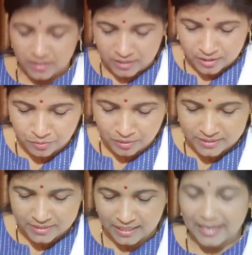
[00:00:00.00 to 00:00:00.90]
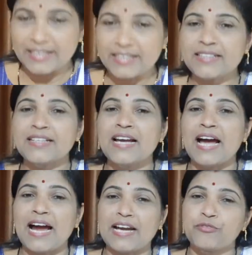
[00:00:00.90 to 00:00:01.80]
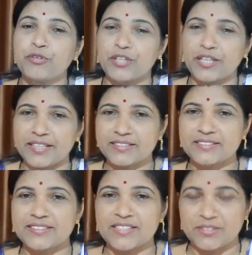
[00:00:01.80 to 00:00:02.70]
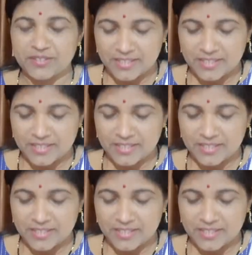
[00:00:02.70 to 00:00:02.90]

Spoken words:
he was an advocate. Yes.